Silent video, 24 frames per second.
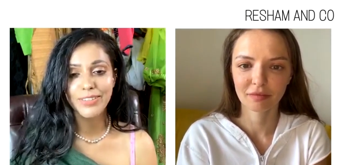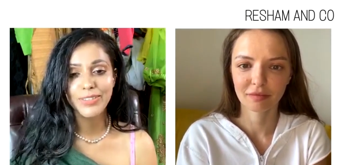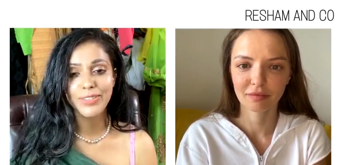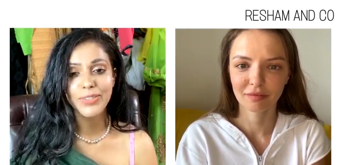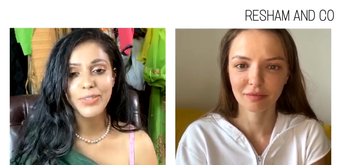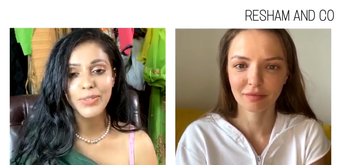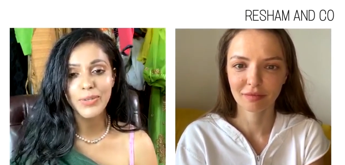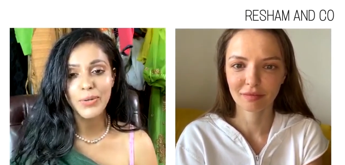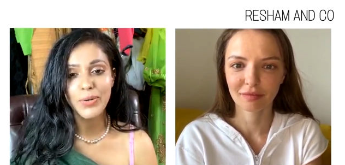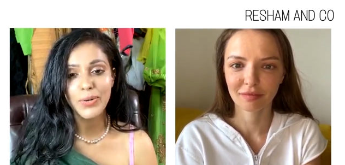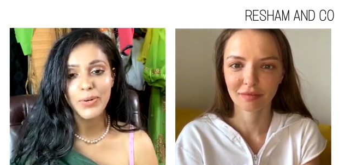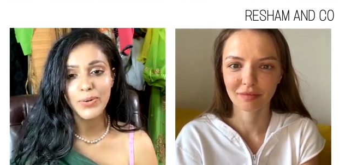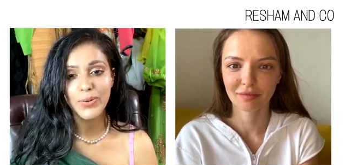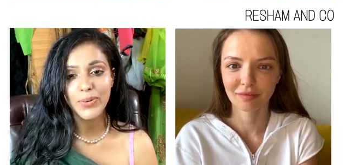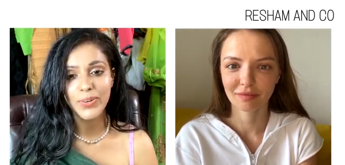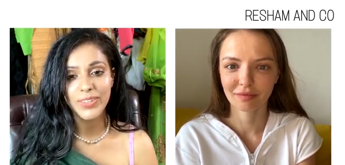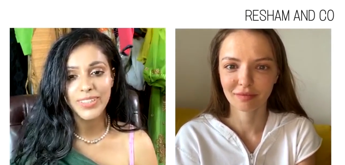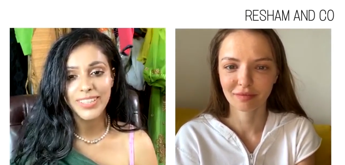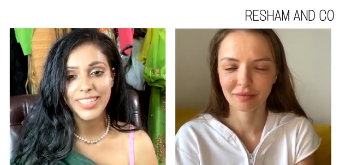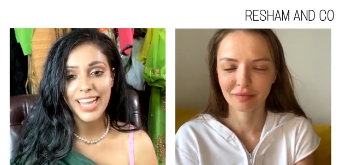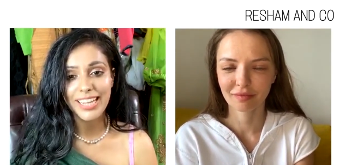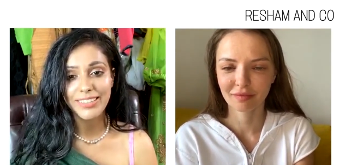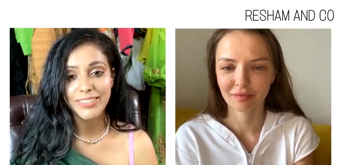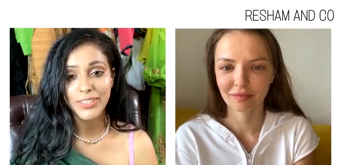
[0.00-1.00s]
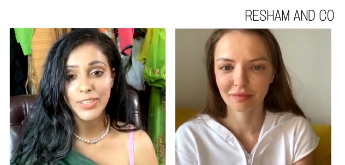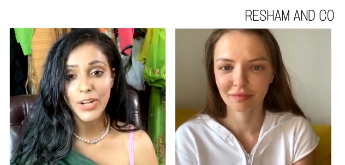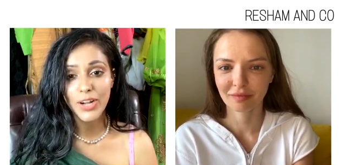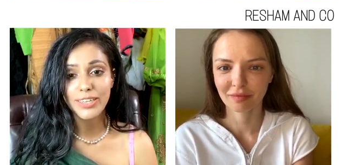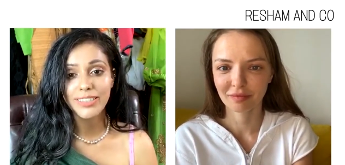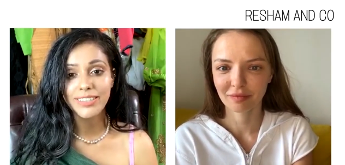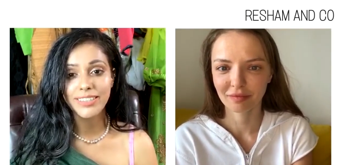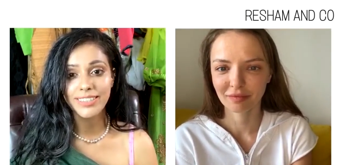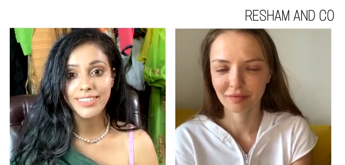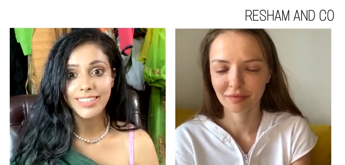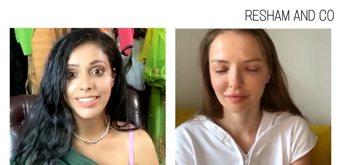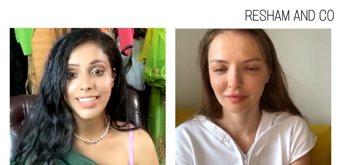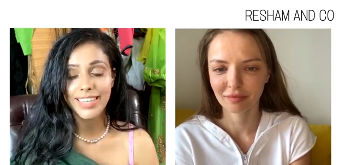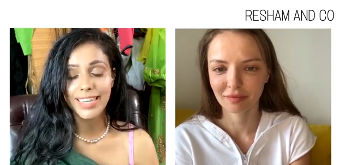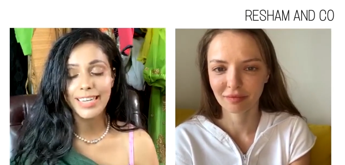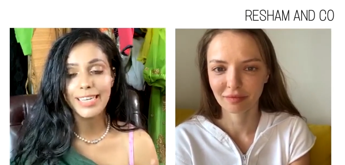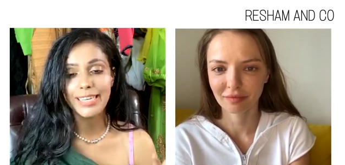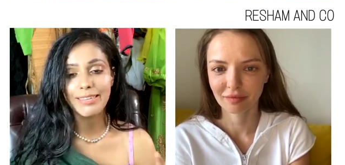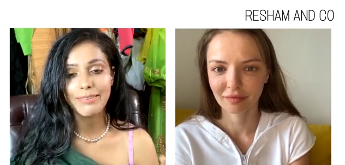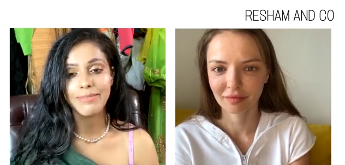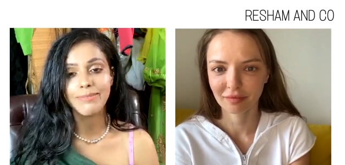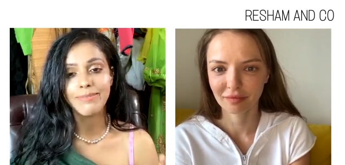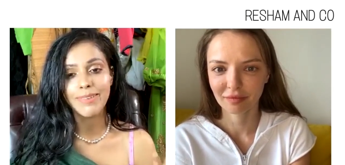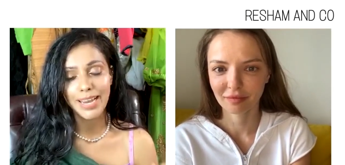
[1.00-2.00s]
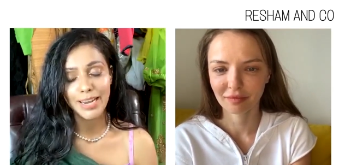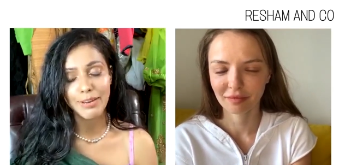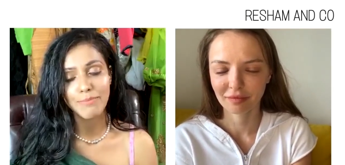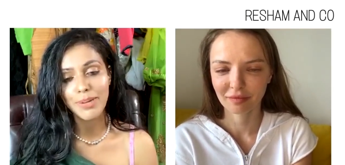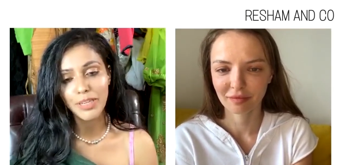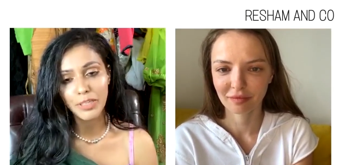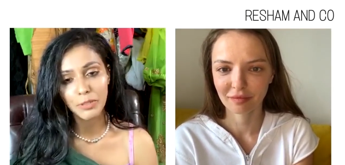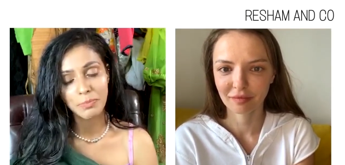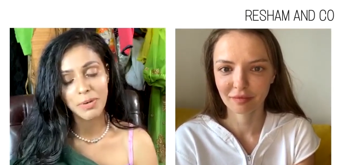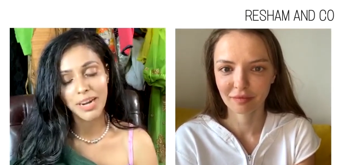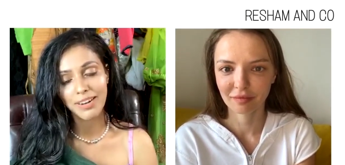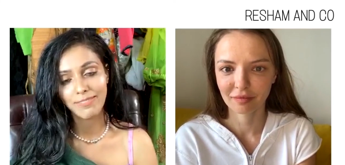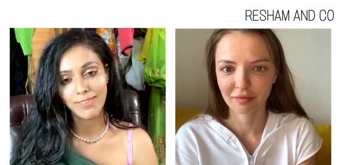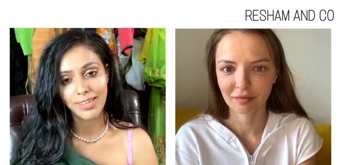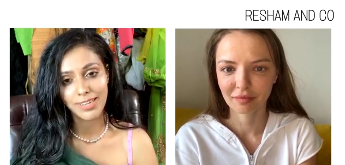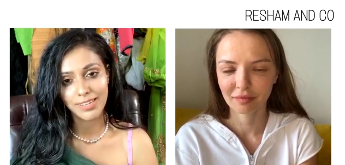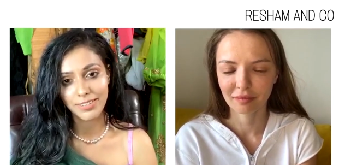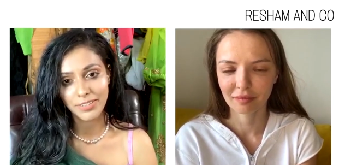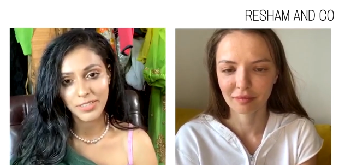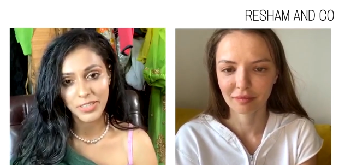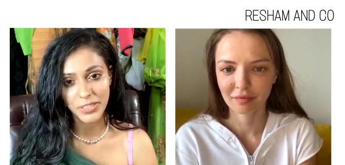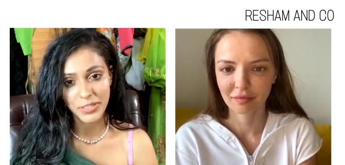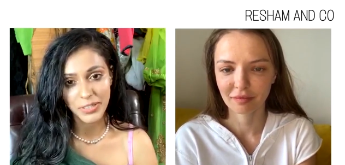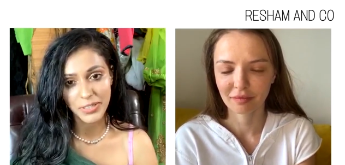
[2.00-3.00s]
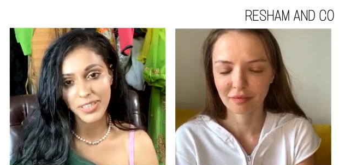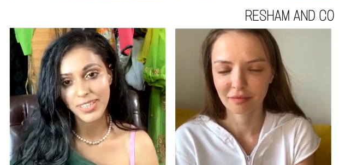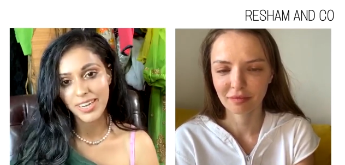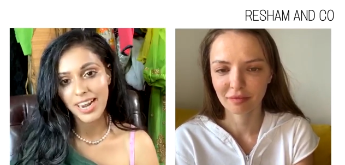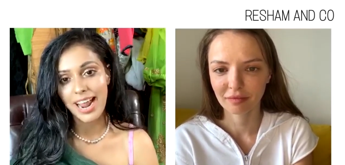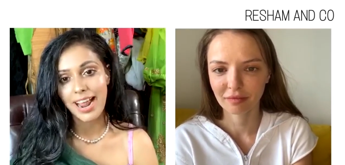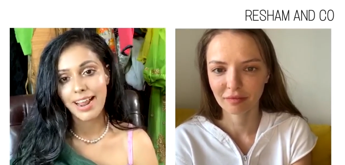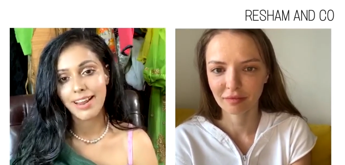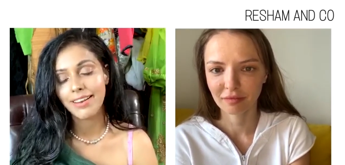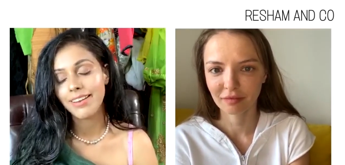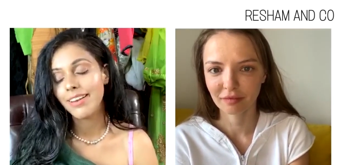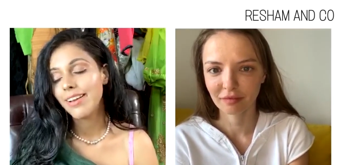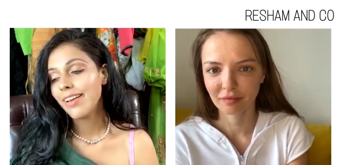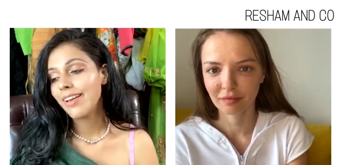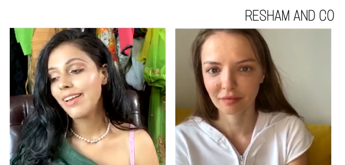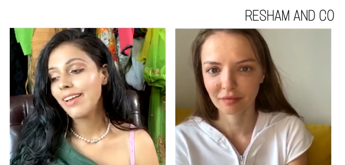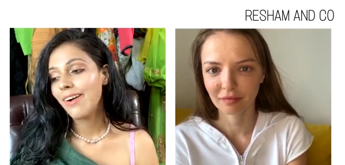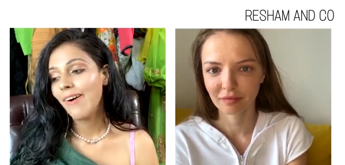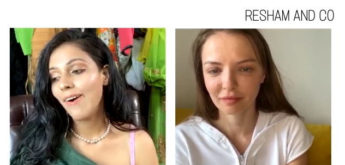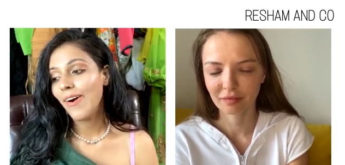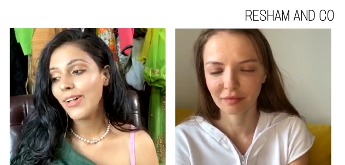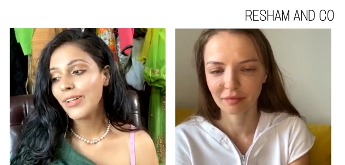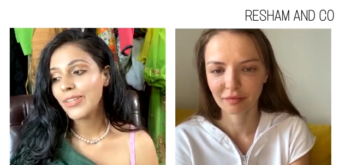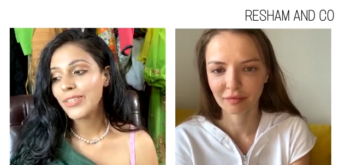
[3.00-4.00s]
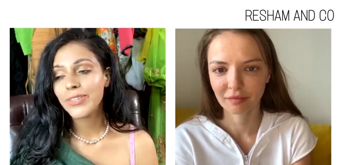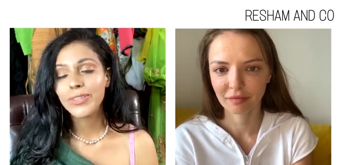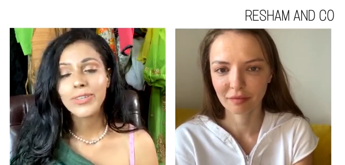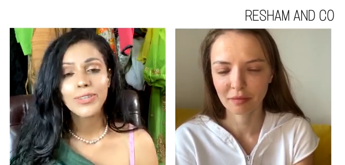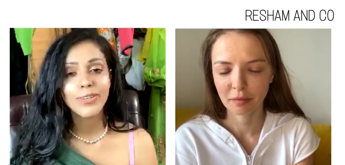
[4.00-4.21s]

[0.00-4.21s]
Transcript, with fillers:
Speaker 1: So that's not really very much prevalent here. And also,